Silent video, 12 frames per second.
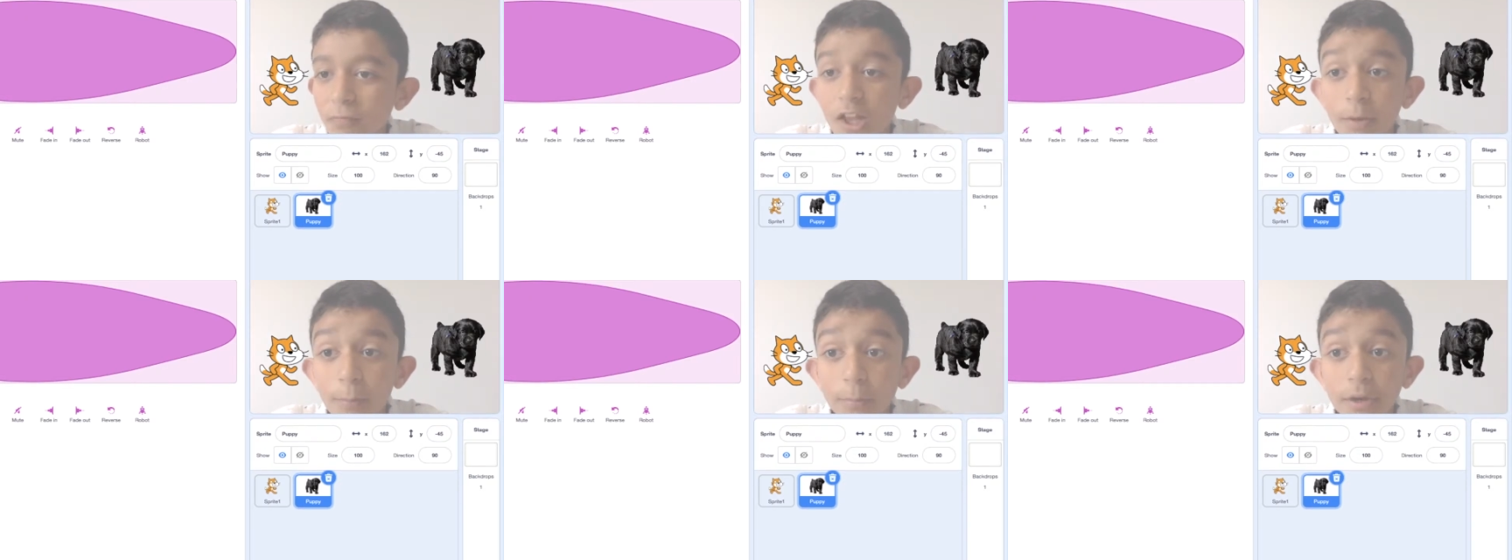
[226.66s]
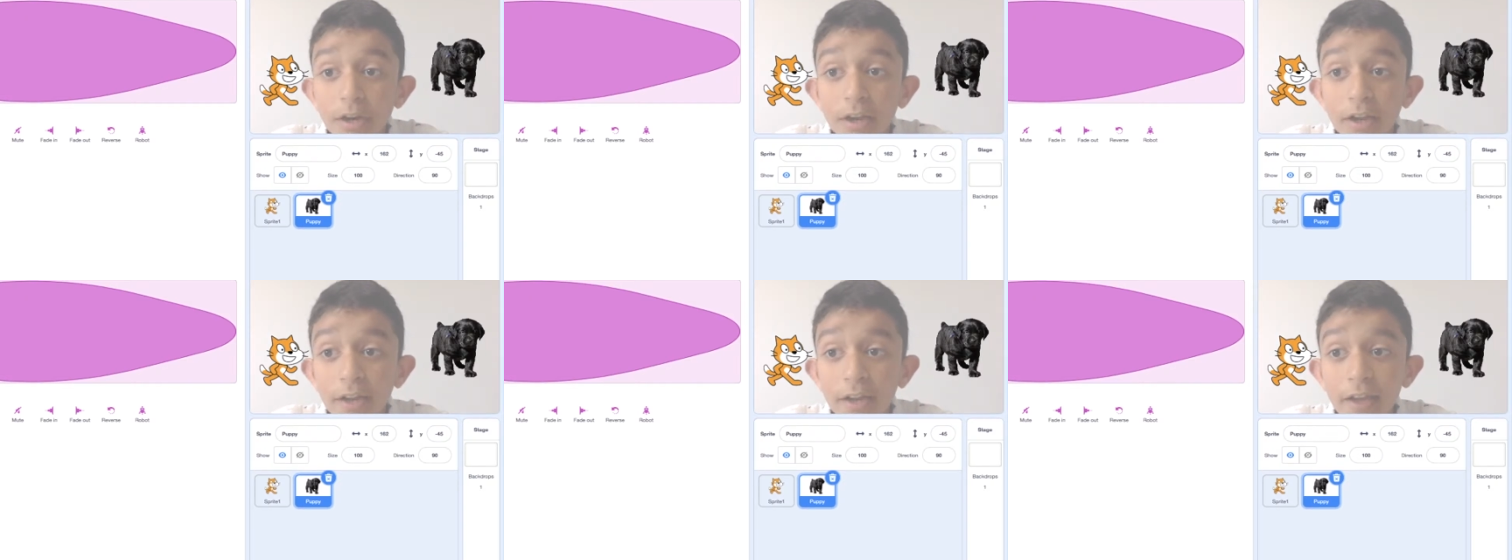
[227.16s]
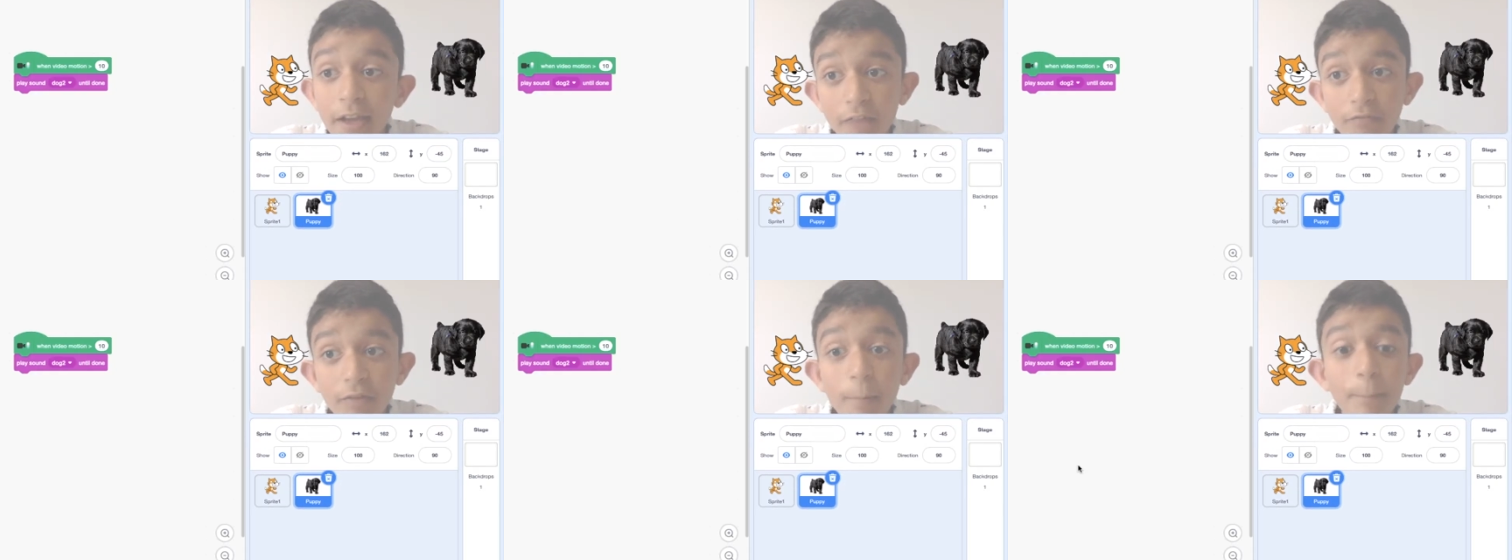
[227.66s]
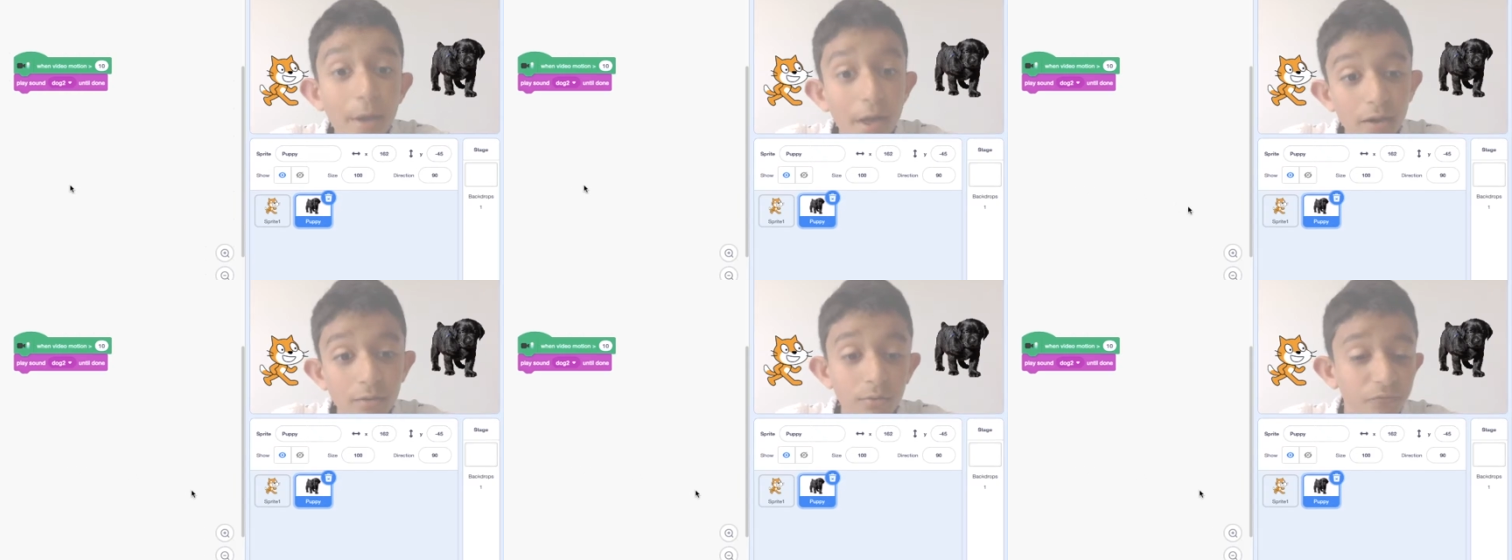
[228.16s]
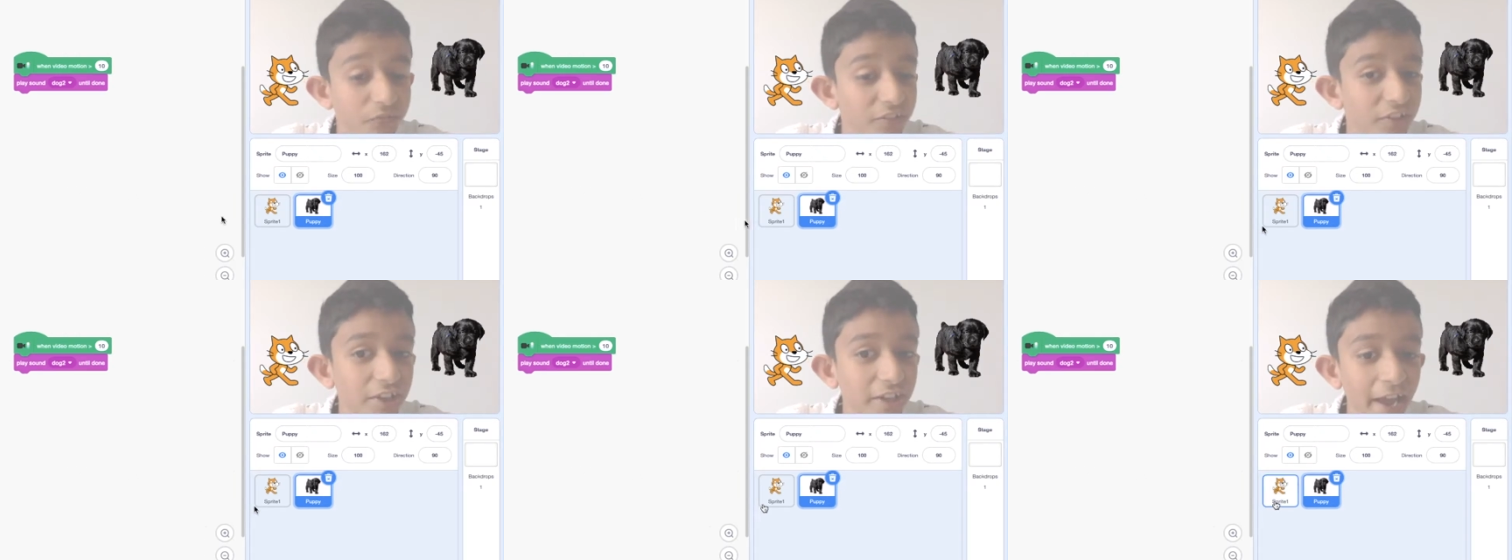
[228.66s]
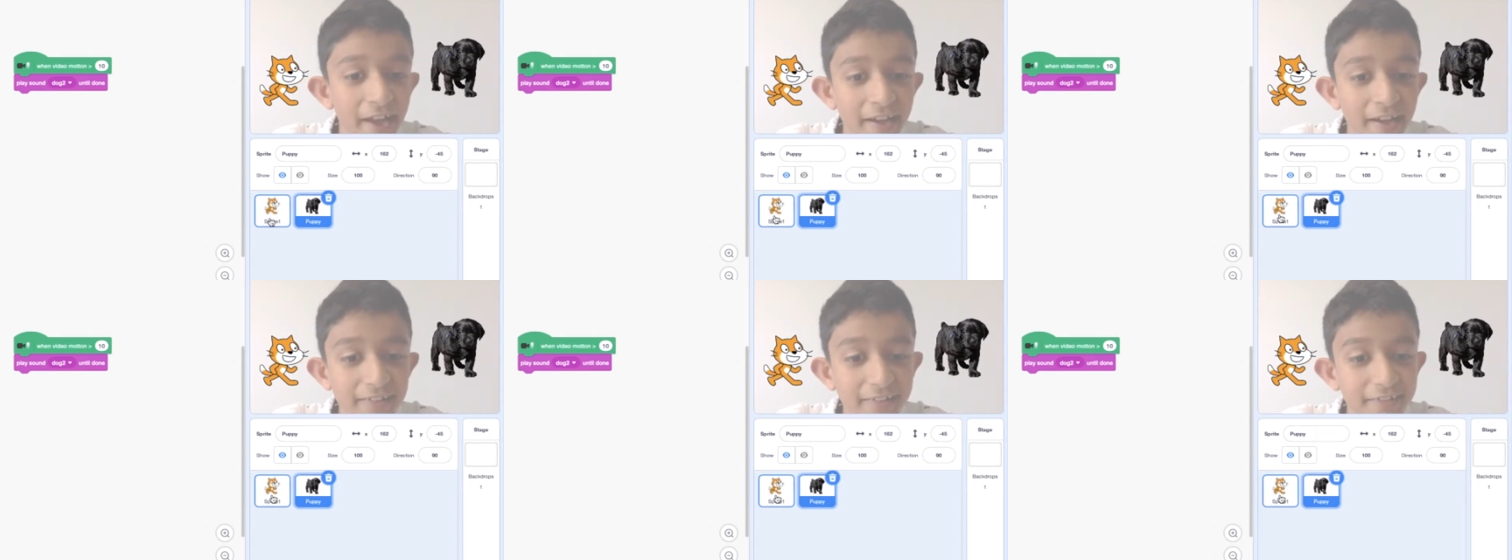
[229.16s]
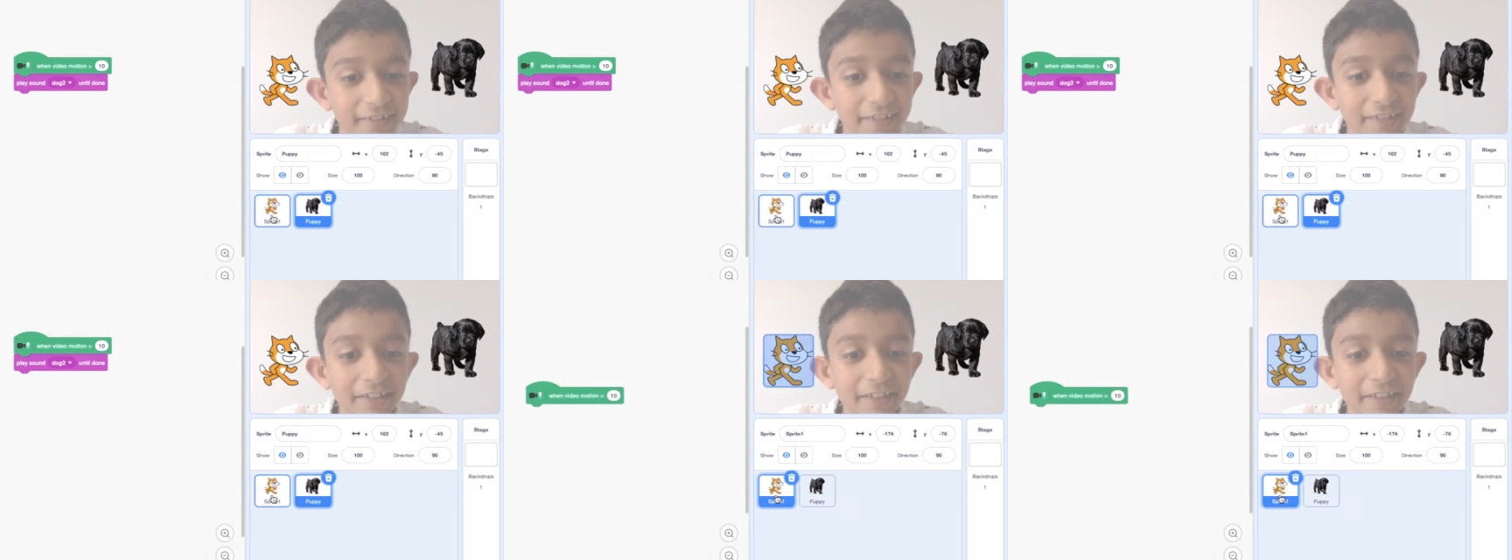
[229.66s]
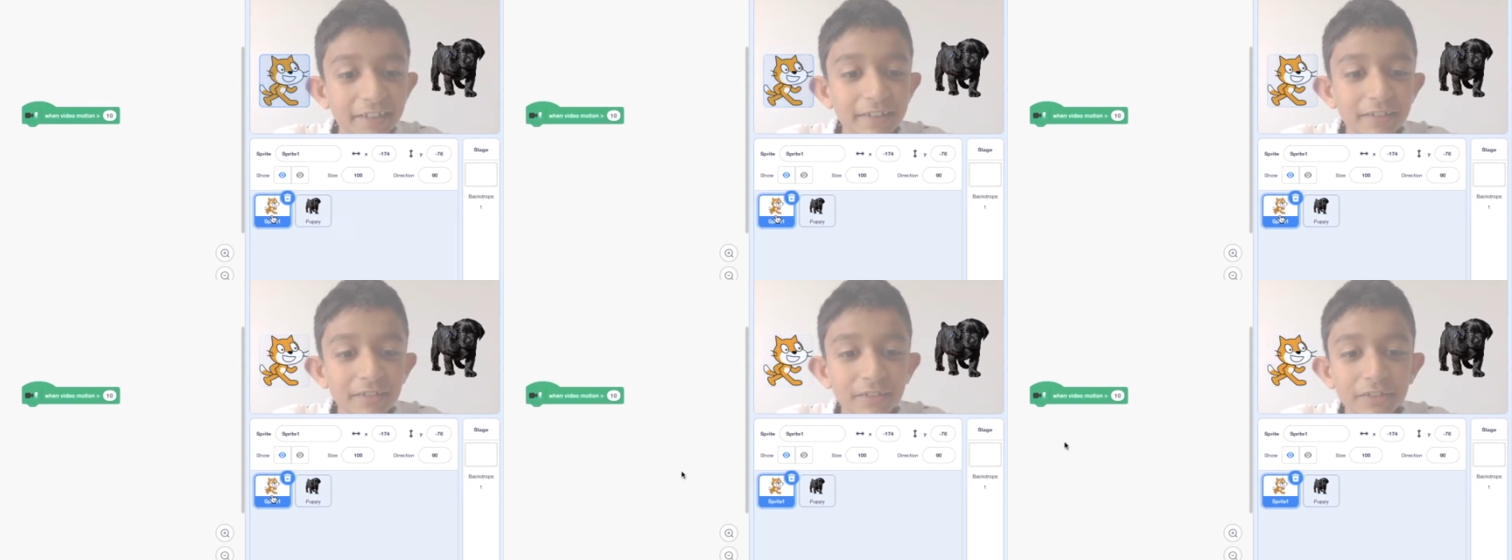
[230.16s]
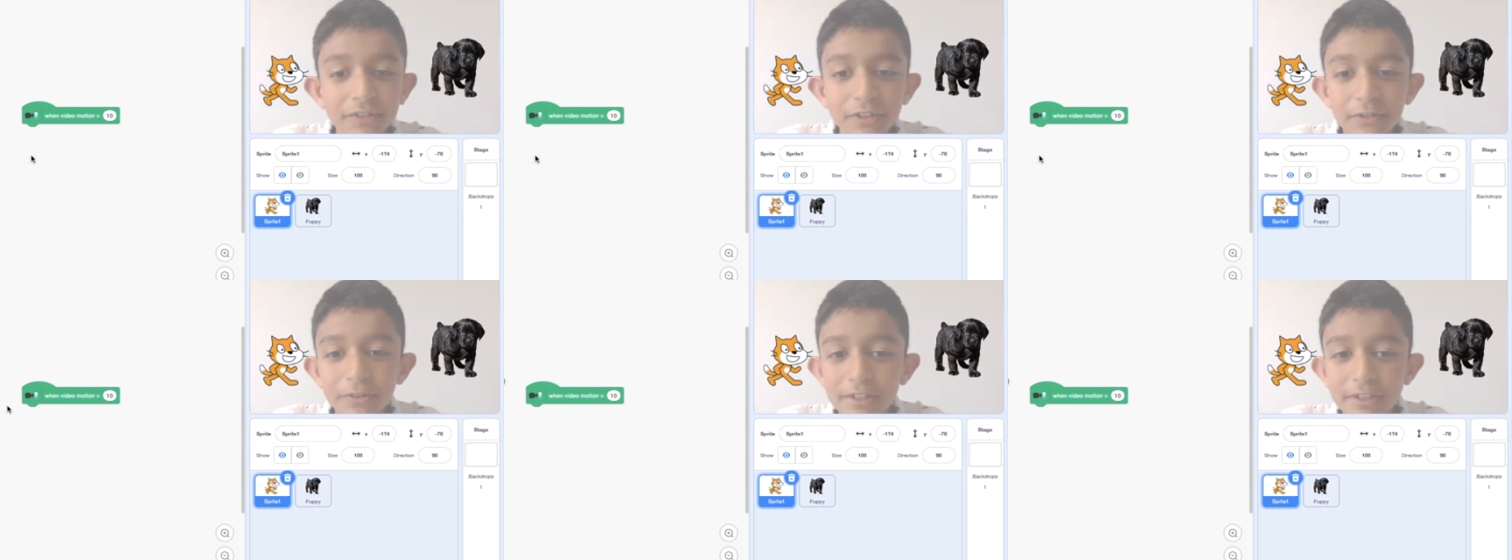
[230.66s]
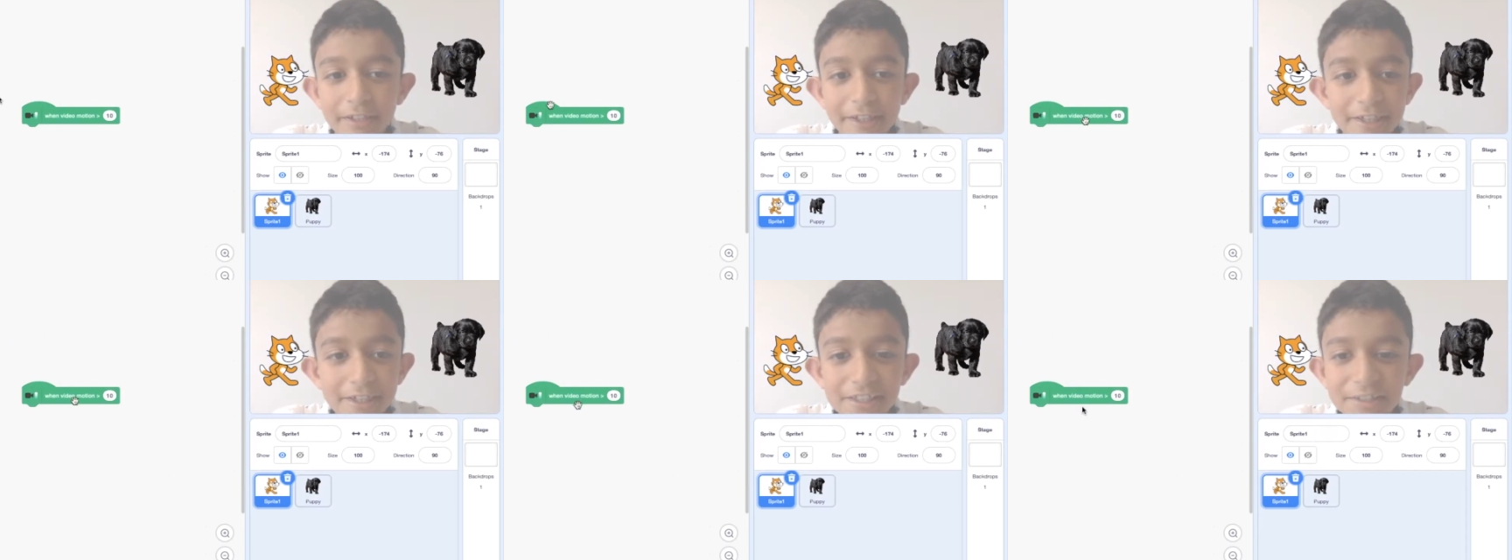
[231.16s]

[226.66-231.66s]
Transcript: But I have a better one for the cat. Let's go here.